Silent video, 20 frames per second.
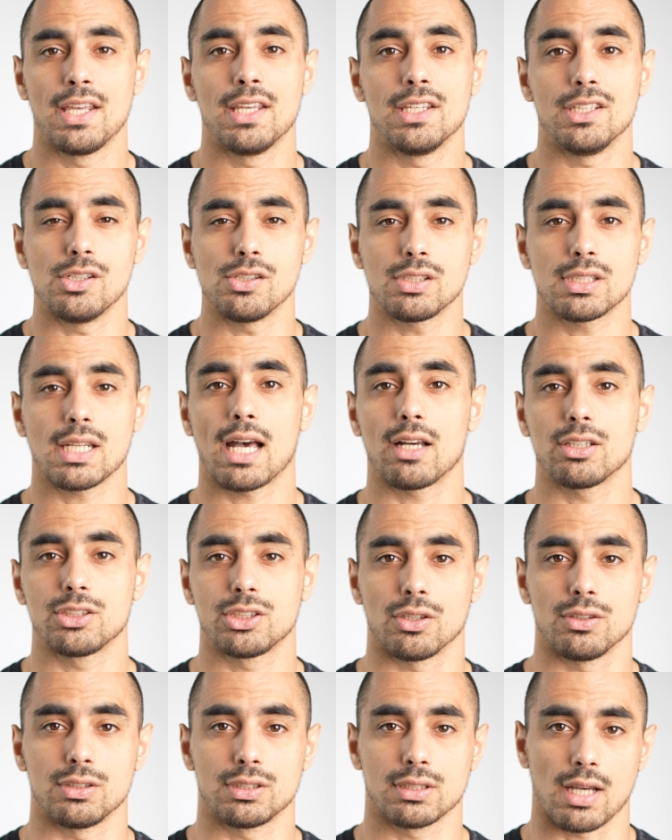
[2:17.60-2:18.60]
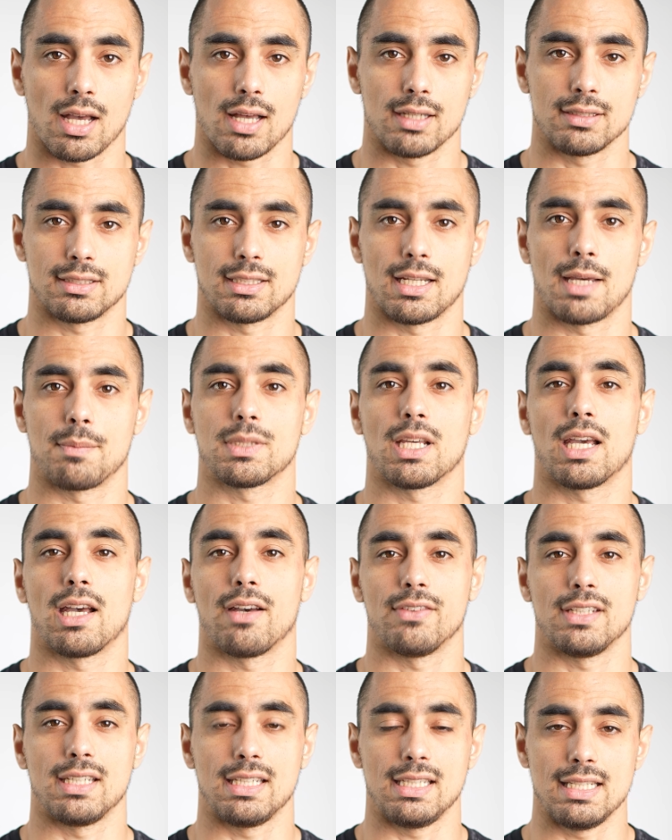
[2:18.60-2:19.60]
Use Cal Jones' concept of
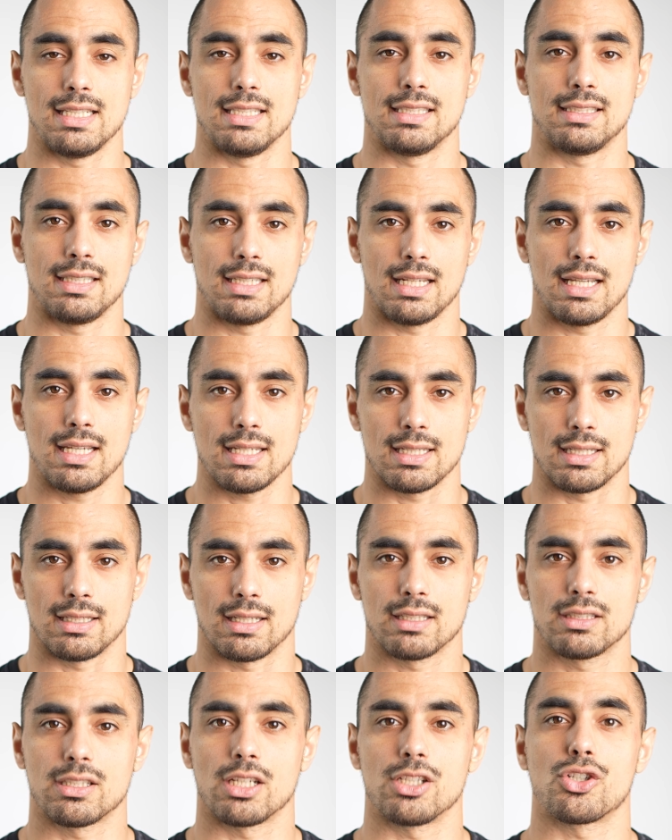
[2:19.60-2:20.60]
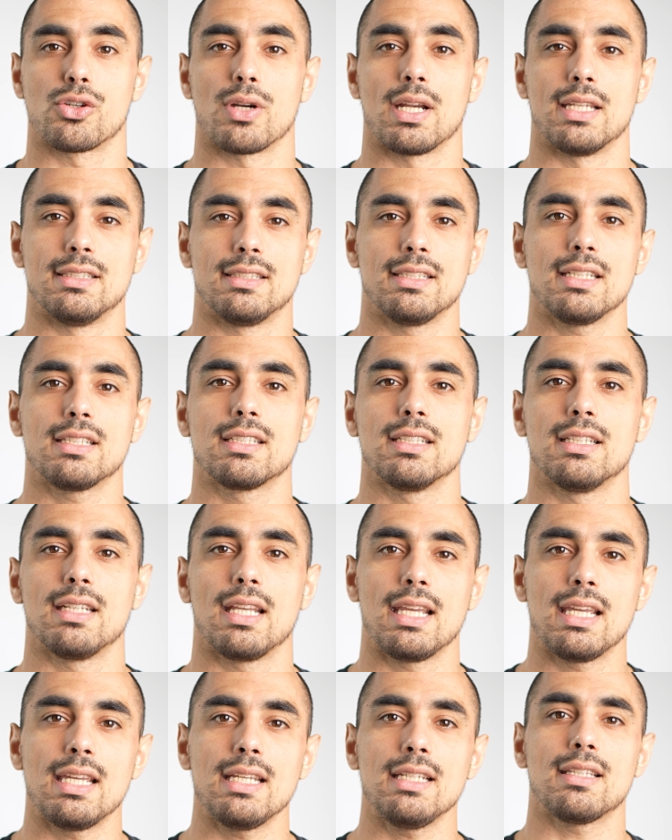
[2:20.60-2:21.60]
an easy in to transition
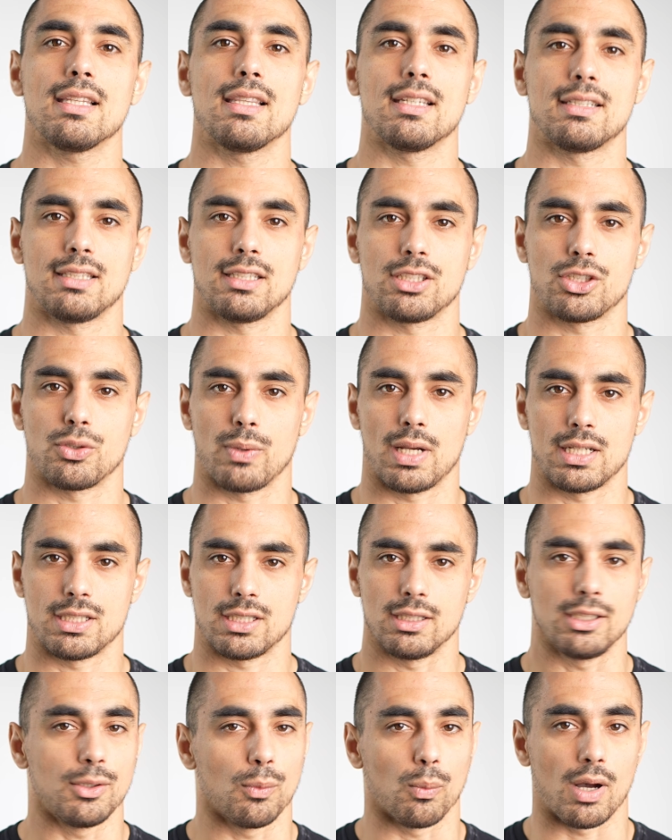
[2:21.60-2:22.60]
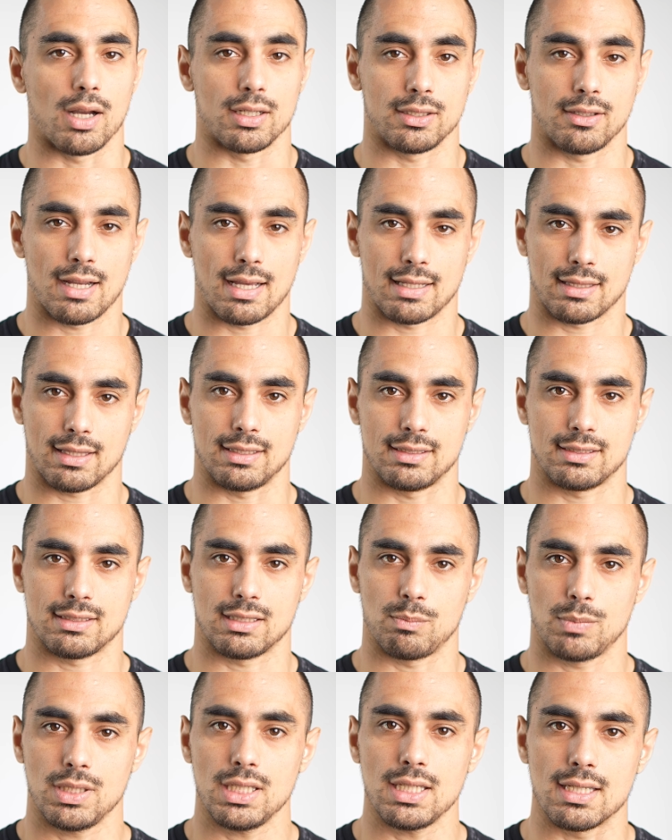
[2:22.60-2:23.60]
into the situation you want your athletes to
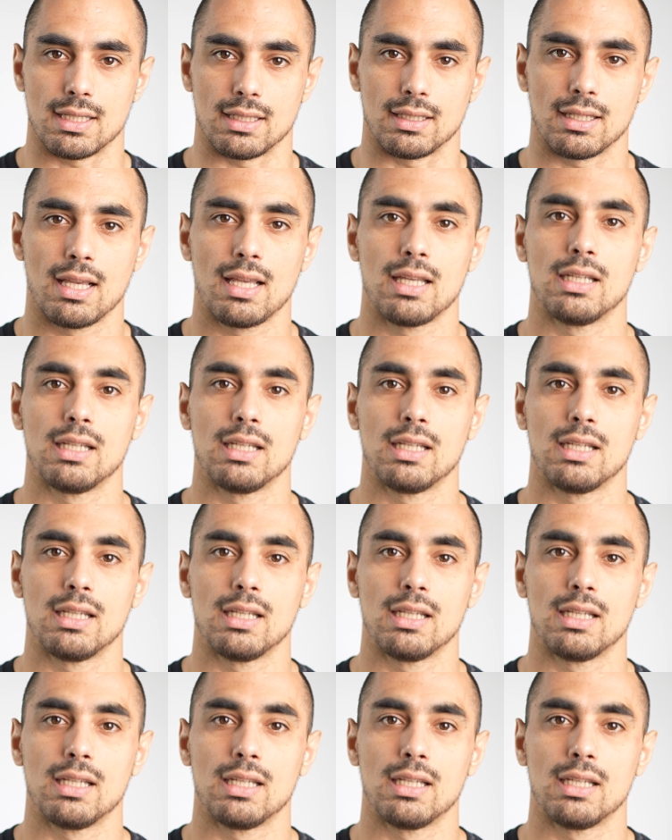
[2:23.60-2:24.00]
be in